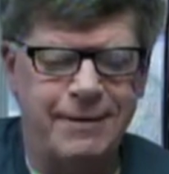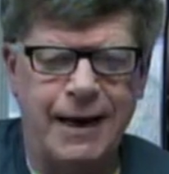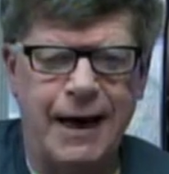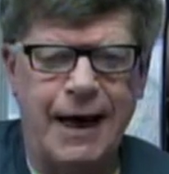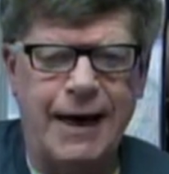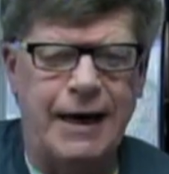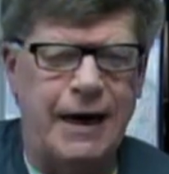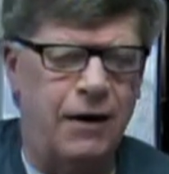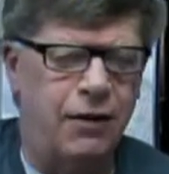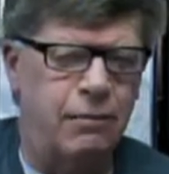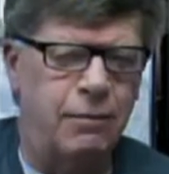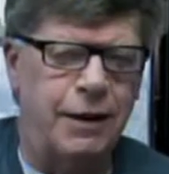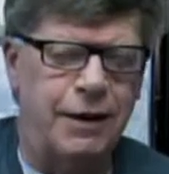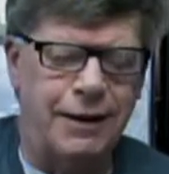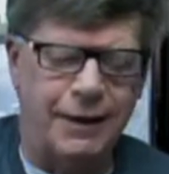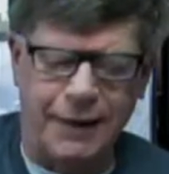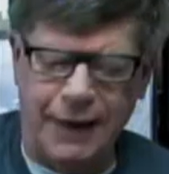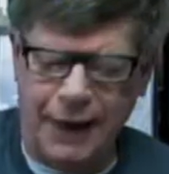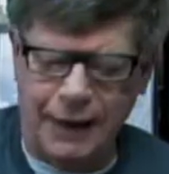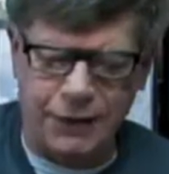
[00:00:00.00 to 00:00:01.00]
everybody.
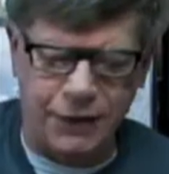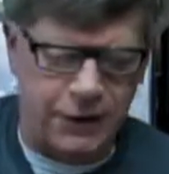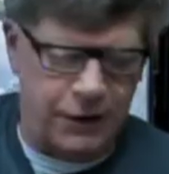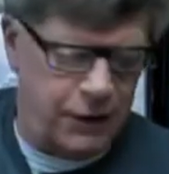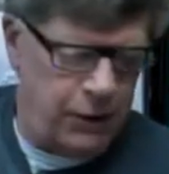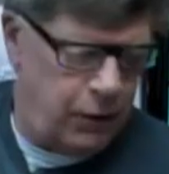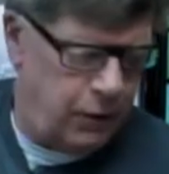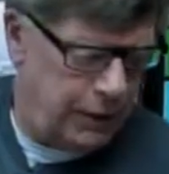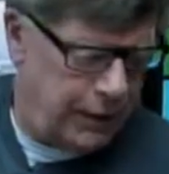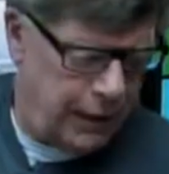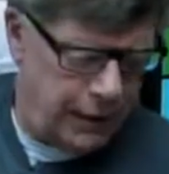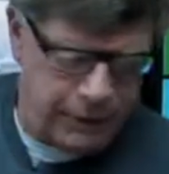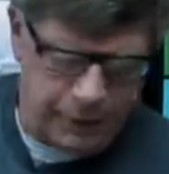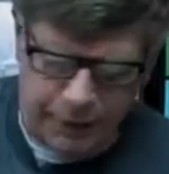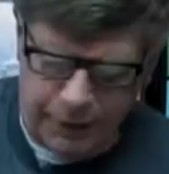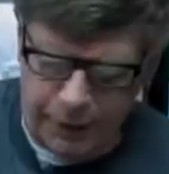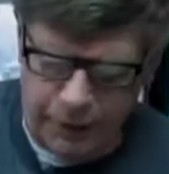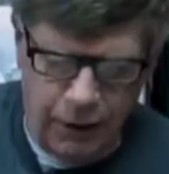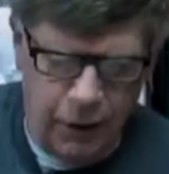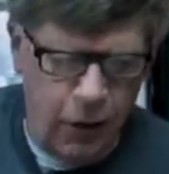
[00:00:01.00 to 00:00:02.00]
How's it going out
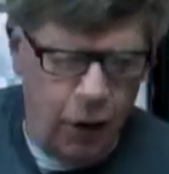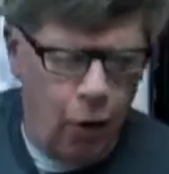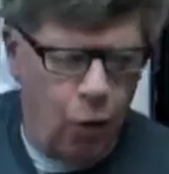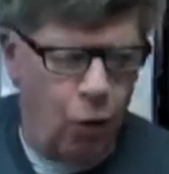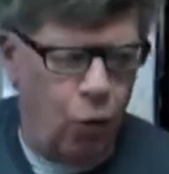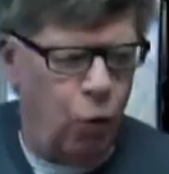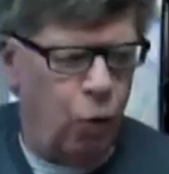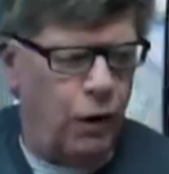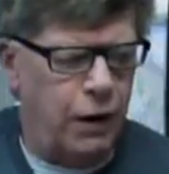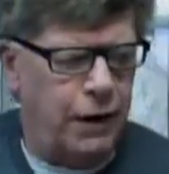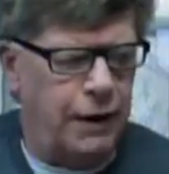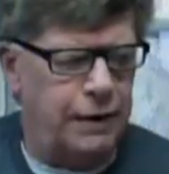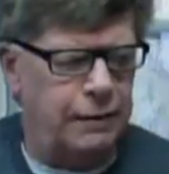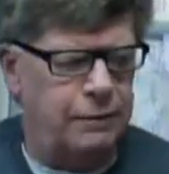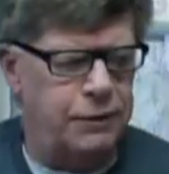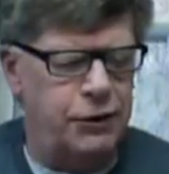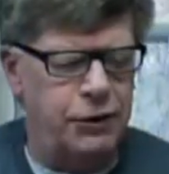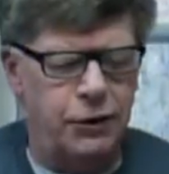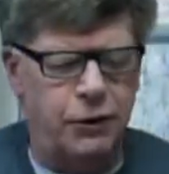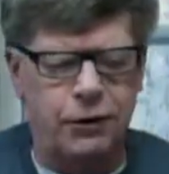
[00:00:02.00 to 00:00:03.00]
there? What I'm
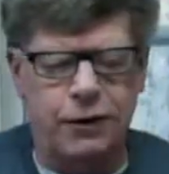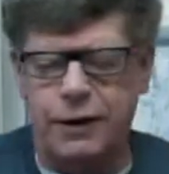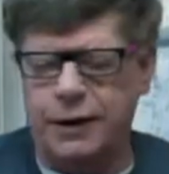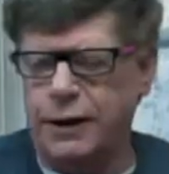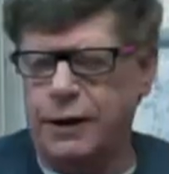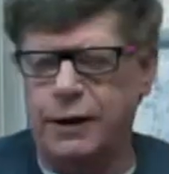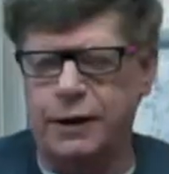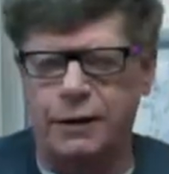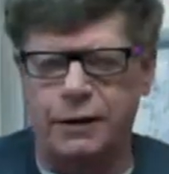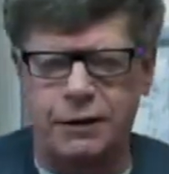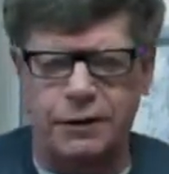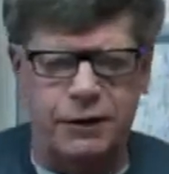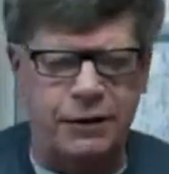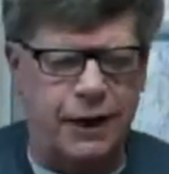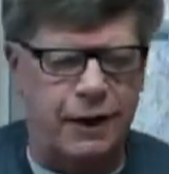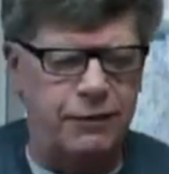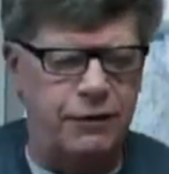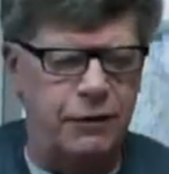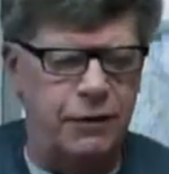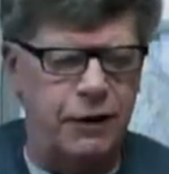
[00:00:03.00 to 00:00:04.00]
doing here this
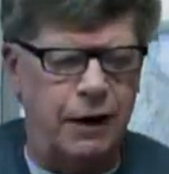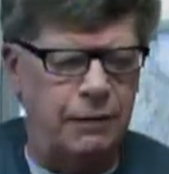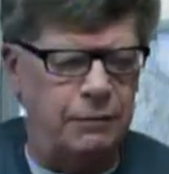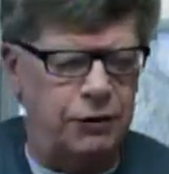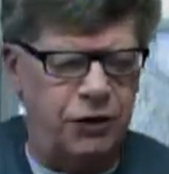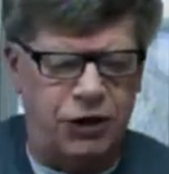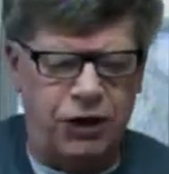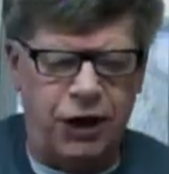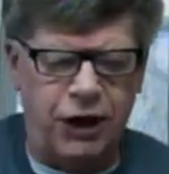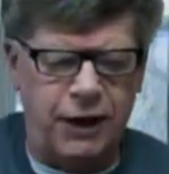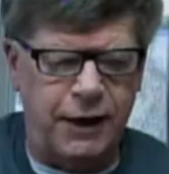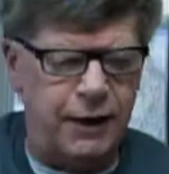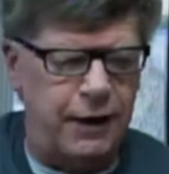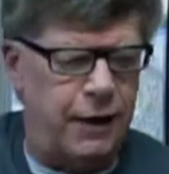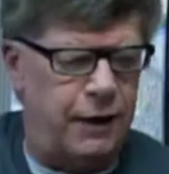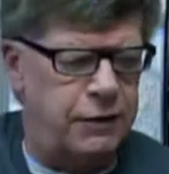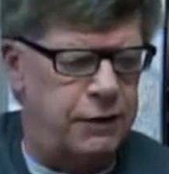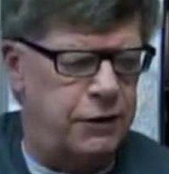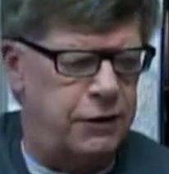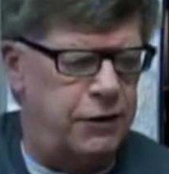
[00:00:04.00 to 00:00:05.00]
afternoon, I'm checking
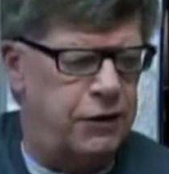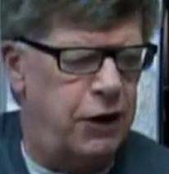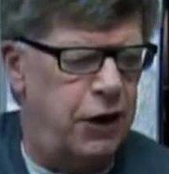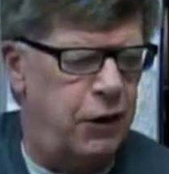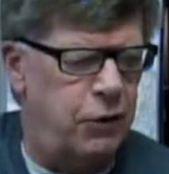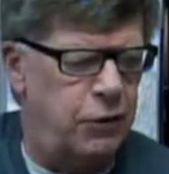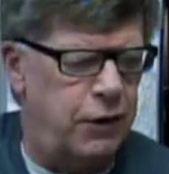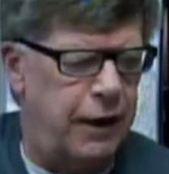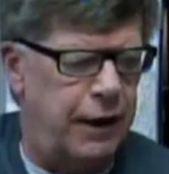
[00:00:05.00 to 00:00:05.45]
out the snow cam